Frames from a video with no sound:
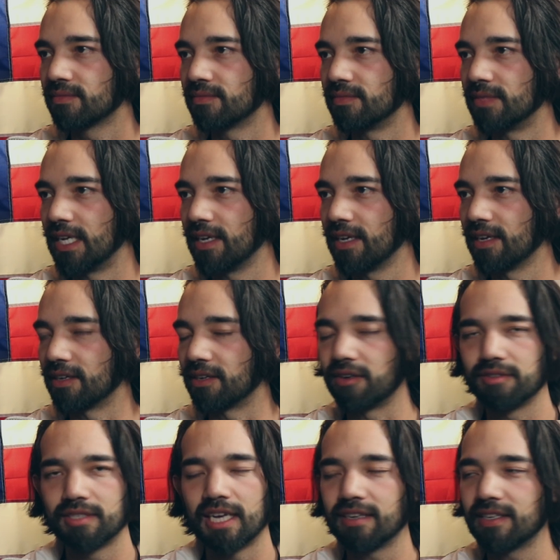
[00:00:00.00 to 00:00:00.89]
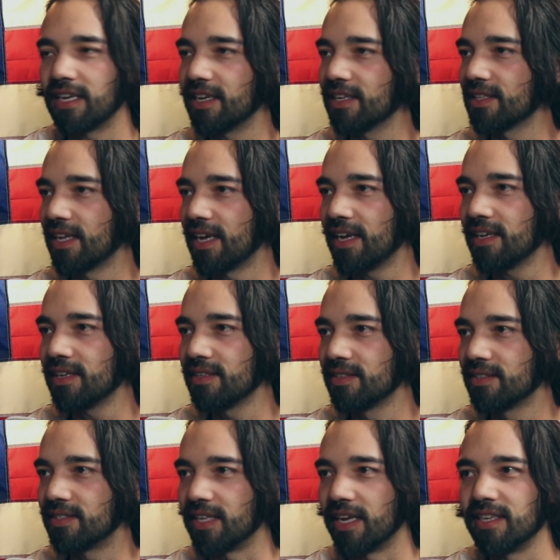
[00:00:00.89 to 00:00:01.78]
Yeah, go down to
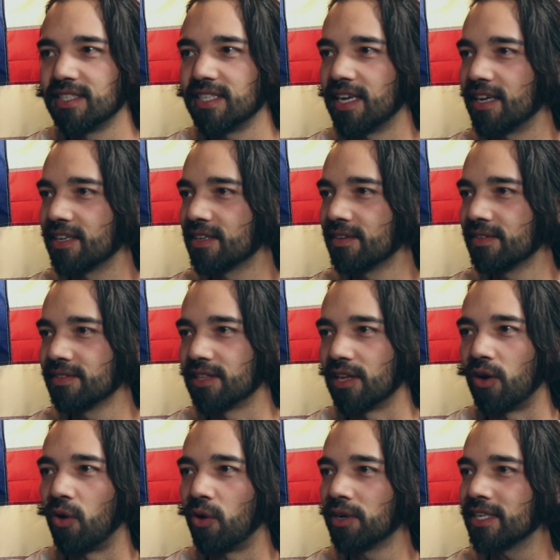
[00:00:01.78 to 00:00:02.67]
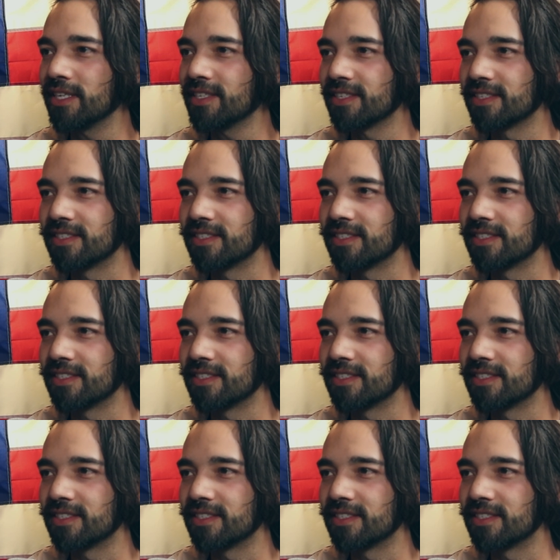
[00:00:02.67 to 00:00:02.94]
L.A., San Diego, La Jolla.